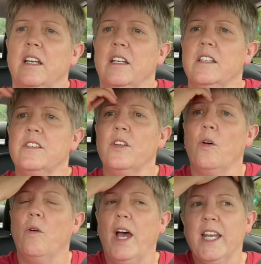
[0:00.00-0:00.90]

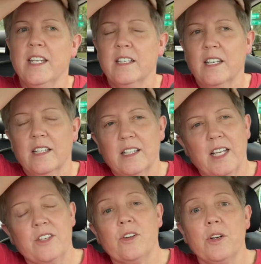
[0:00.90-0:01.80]
So I
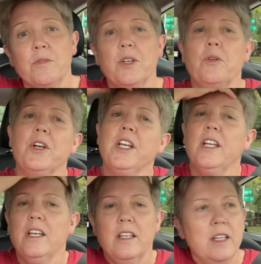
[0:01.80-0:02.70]
started recording
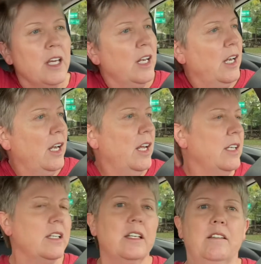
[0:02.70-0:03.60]
it and then
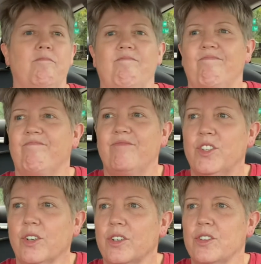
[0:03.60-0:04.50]
it
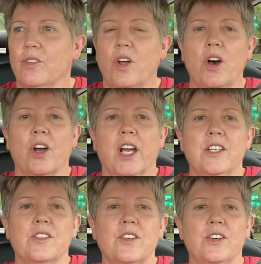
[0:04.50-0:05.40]
took her so long I
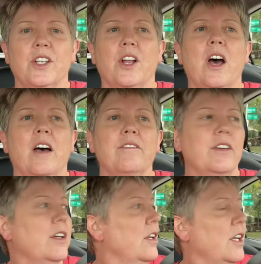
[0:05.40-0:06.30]
just turned it off.
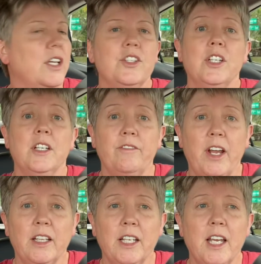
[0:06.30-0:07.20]
She did
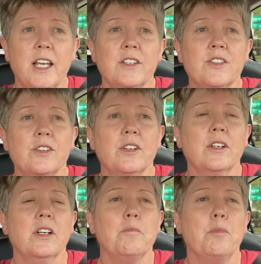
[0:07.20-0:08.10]
finally
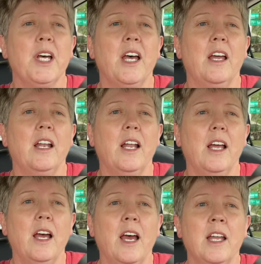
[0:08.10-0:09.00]
answer, but
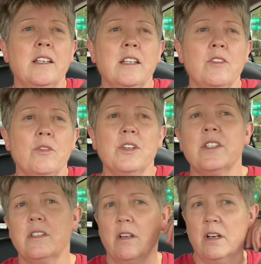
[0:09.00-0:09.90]
I did
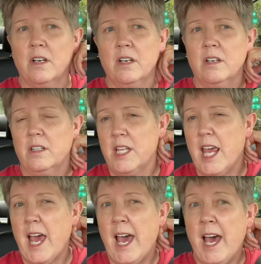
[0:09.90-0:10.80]
notice on
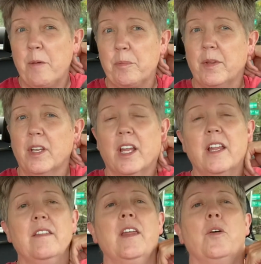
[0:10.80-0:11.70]
the app
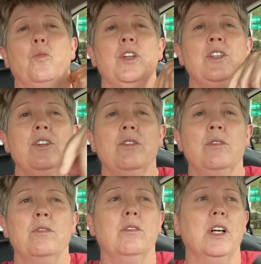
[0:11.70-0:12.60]
that when you